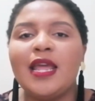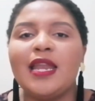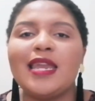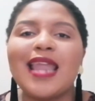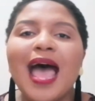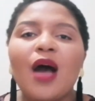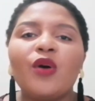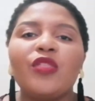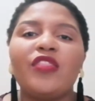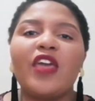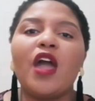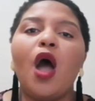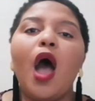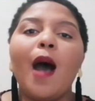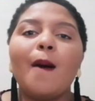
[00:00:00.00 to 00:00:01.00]
Now
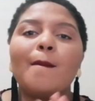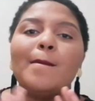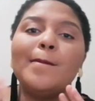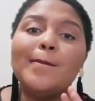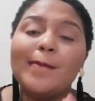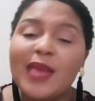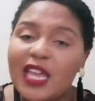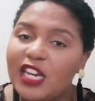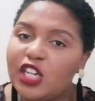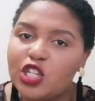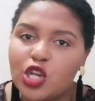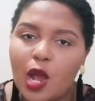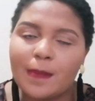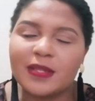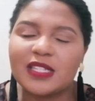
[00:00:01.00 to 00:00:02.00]
there are many
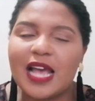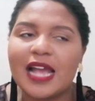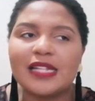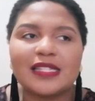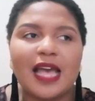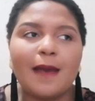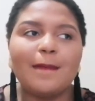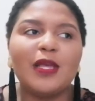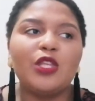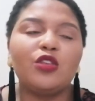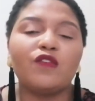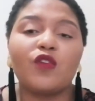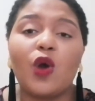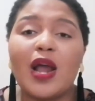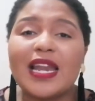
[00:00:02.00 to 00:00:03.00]
job sites. I mean,
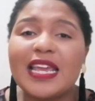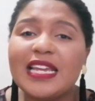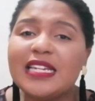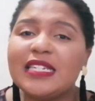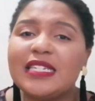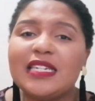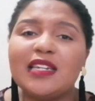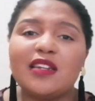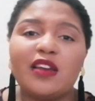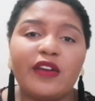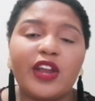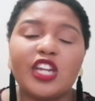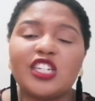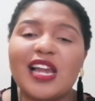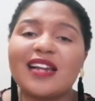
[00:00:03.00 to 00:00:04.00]
you've got Indeed,
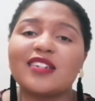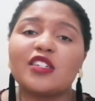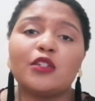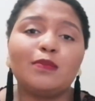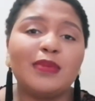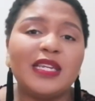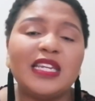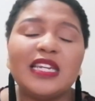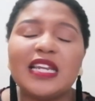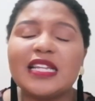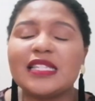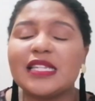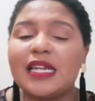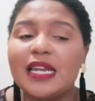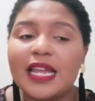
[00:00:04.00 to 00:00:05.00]
Career Junction,
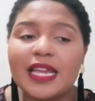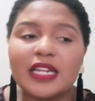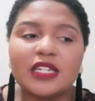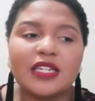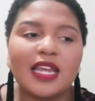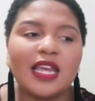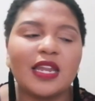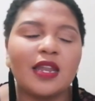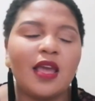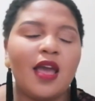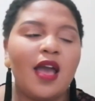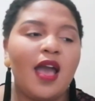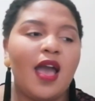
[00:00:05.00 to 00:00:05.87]
PNet, LinkedIn.